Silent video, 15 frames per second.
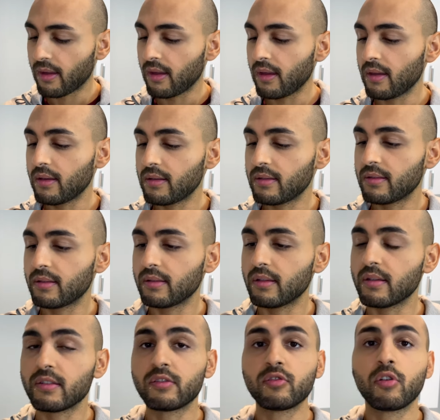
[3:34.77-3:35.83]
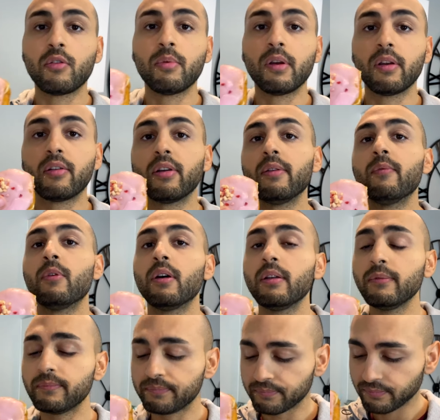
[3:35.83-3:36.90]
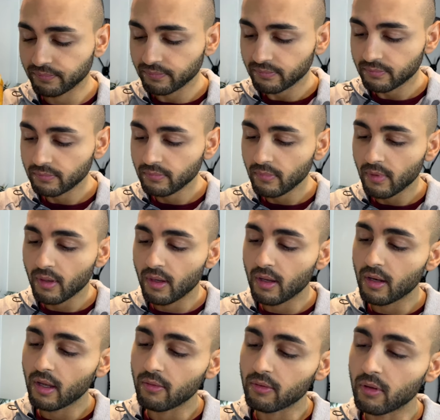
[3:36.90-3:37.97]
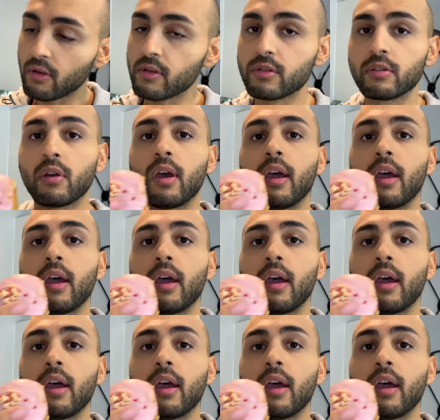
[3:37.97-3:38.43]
is the strawberry cream one, and I will also